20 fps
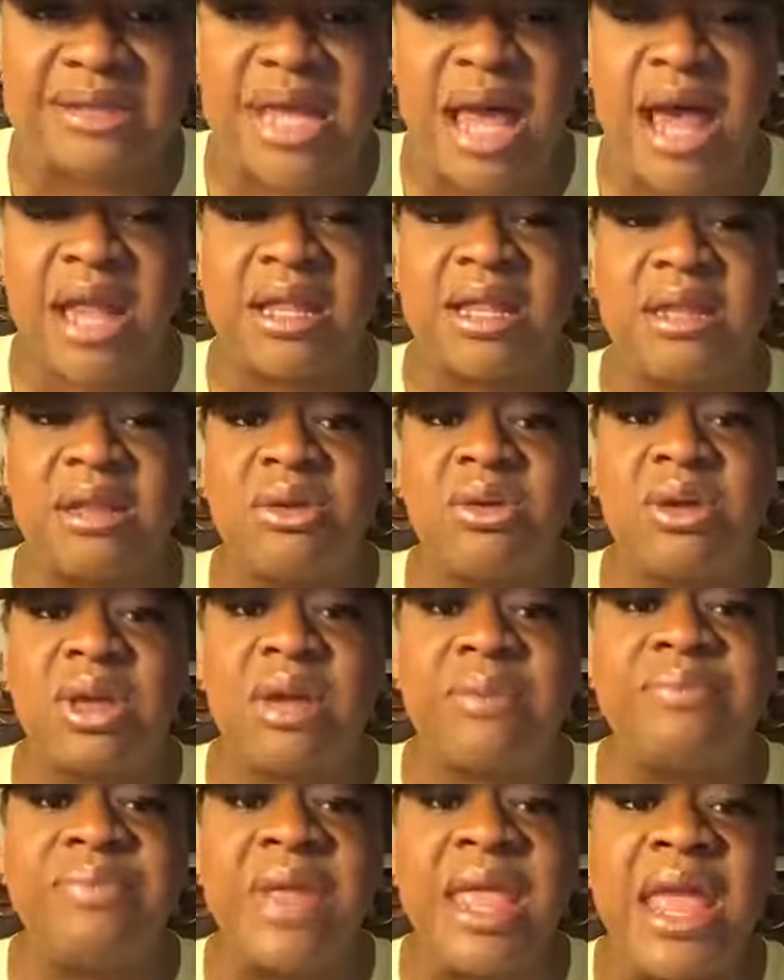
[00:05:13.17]

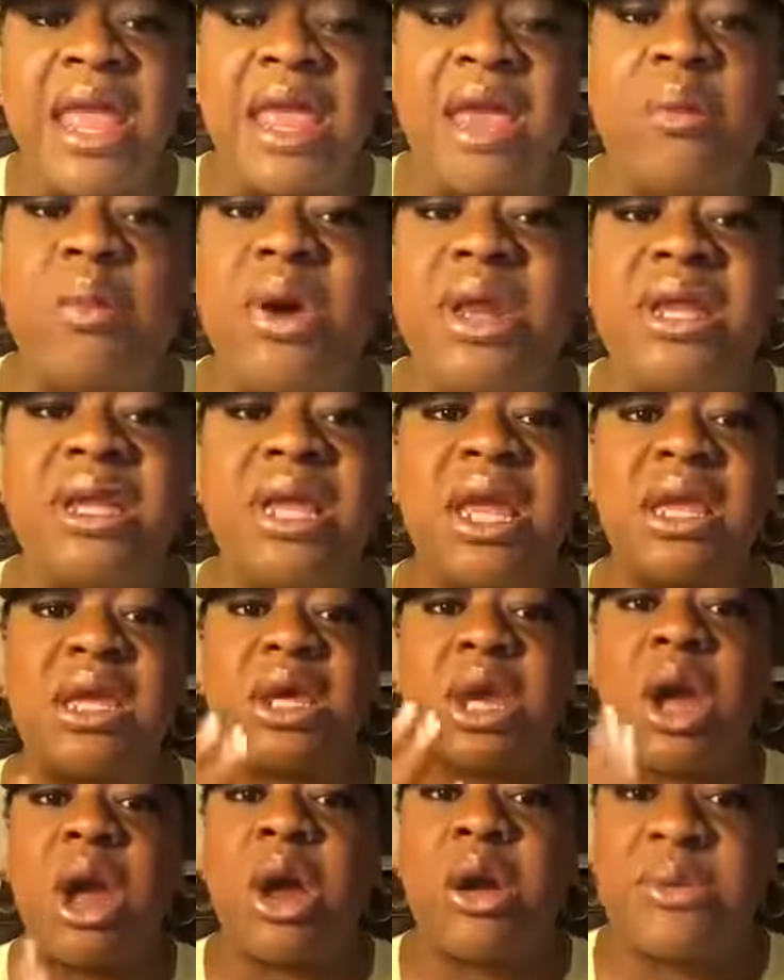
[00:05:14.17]
Hallelujah. And what it
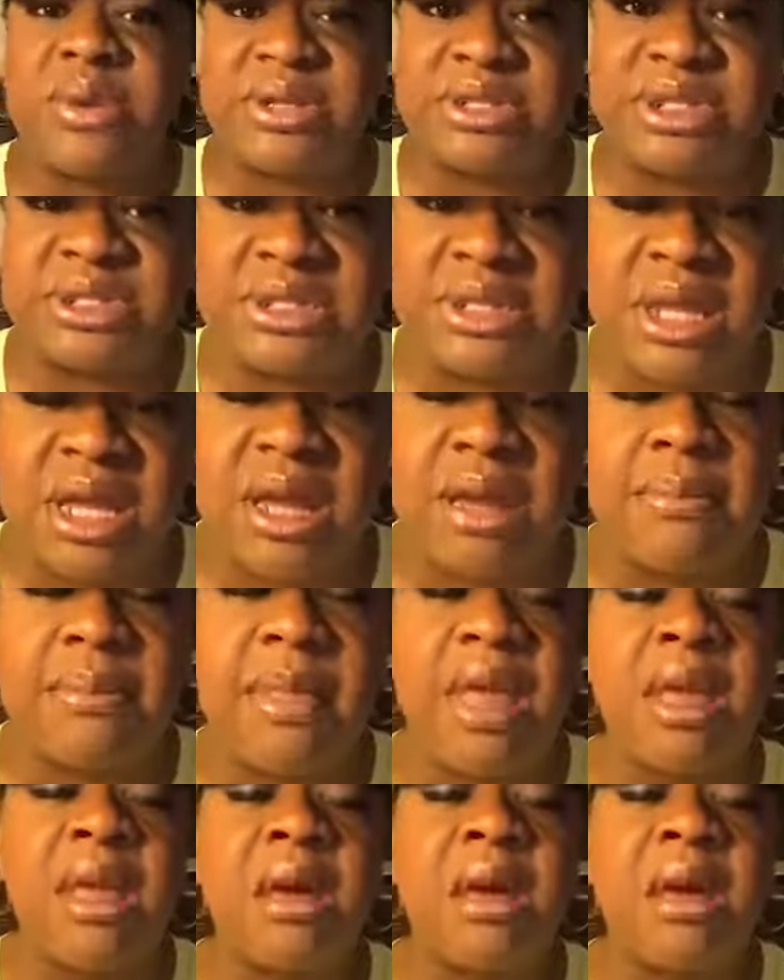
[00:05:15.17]
encourages them.